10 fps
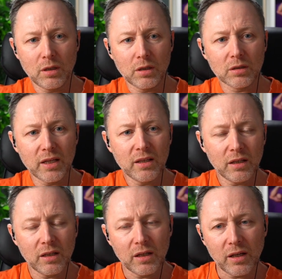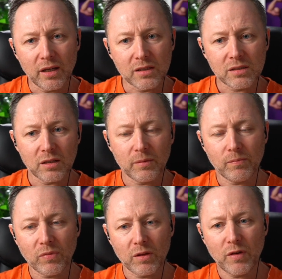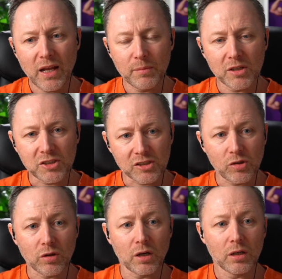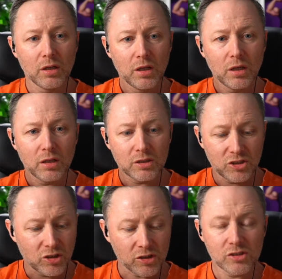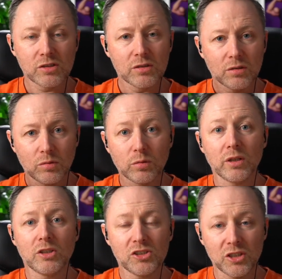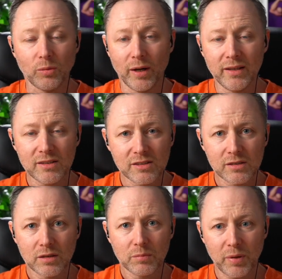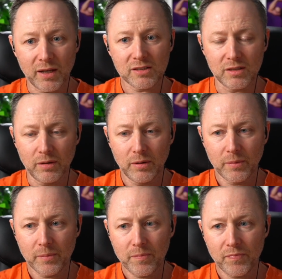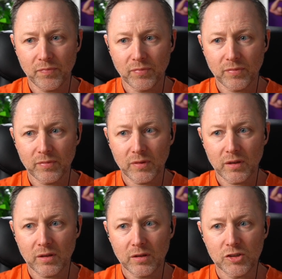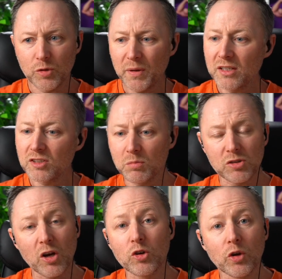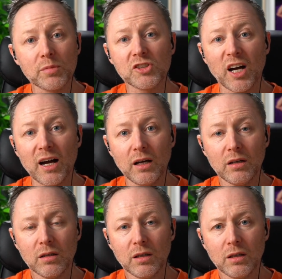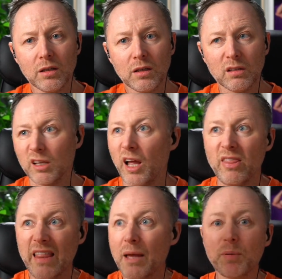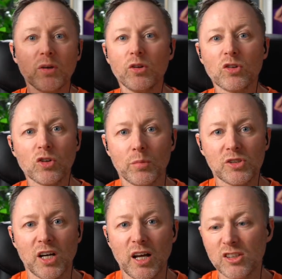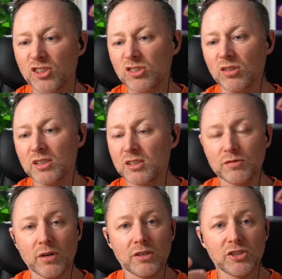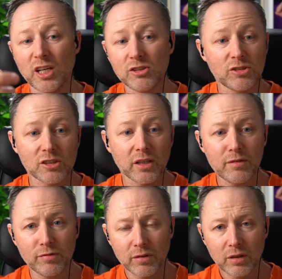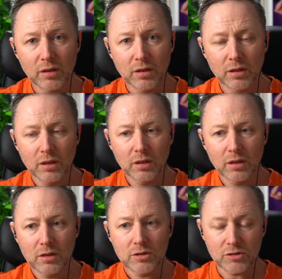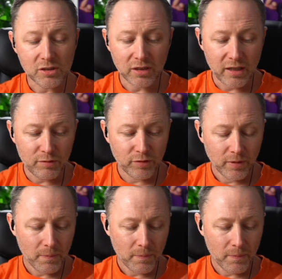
Lynn is very much a sort of, she does what she wants person. She'll be in some sort of group chat, like a neighbourhood group chat, and just go, this is fucking shit, and she just leave. She just leave.